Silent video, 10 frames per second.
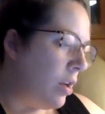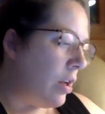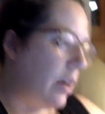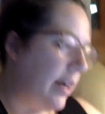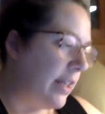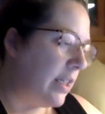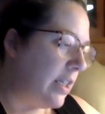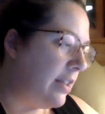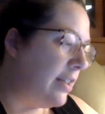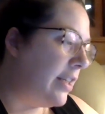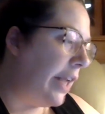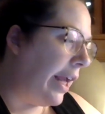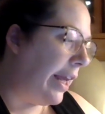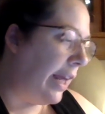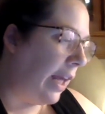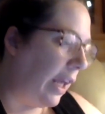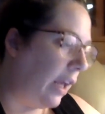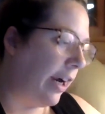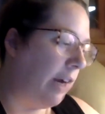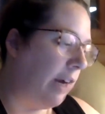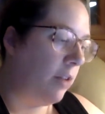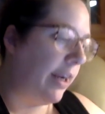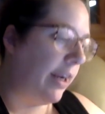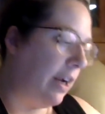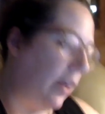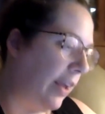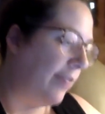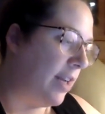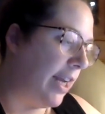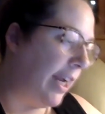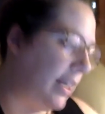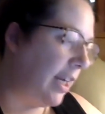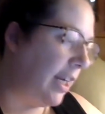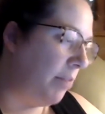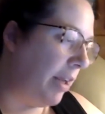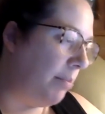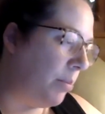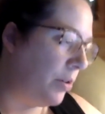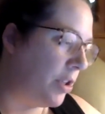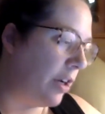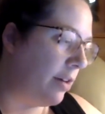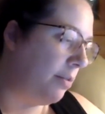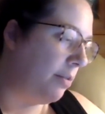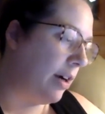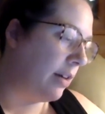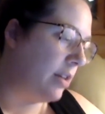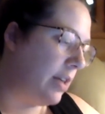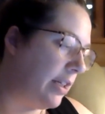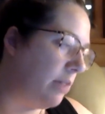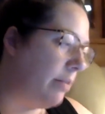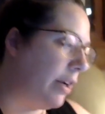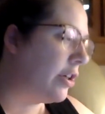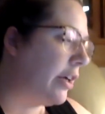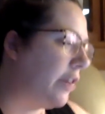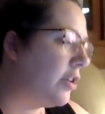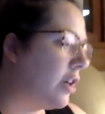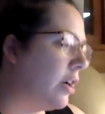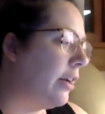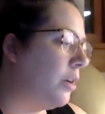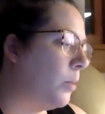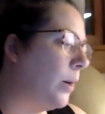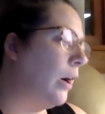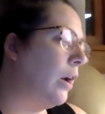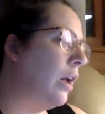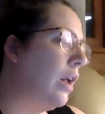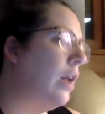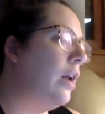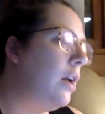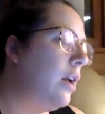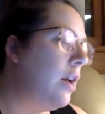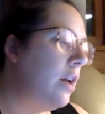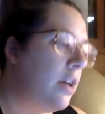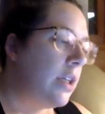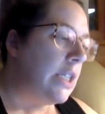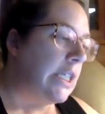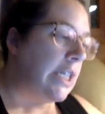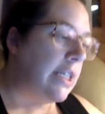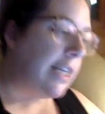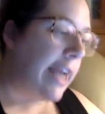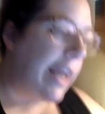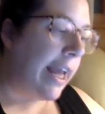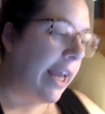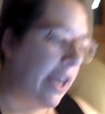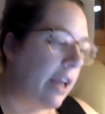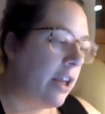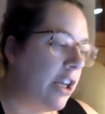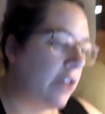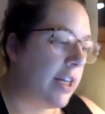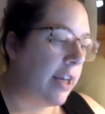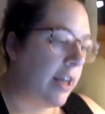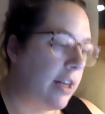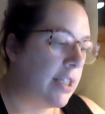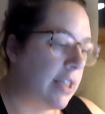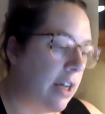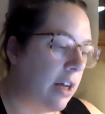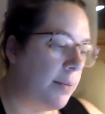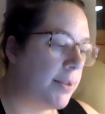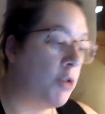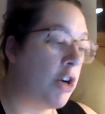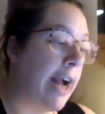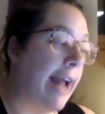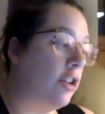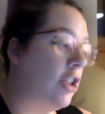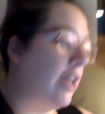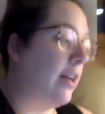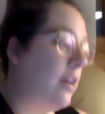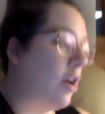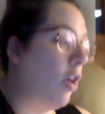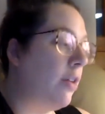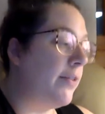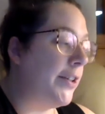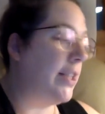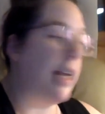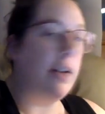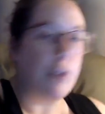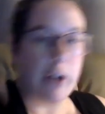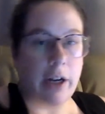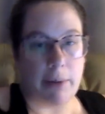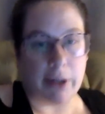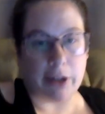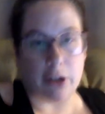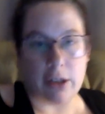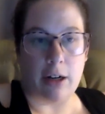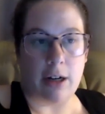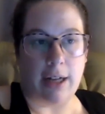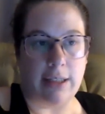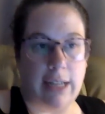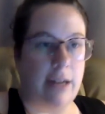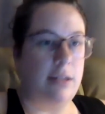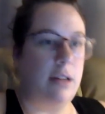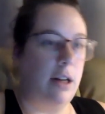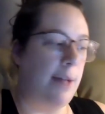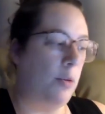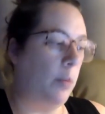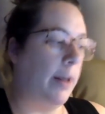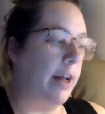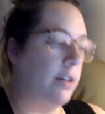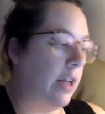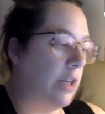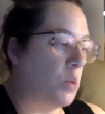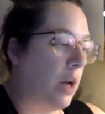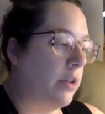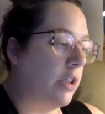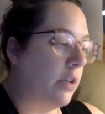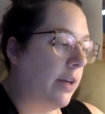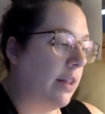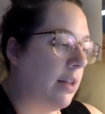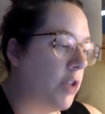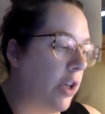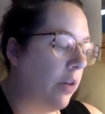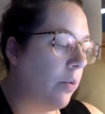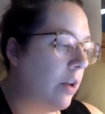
All right, today, or I'm looking at, I only have 19 people who turned in work today, so make sure you turn in your work. Today, you did some subtraction. All of these things are going to be on your standardized test in a couple months, so that's why we're doing them too.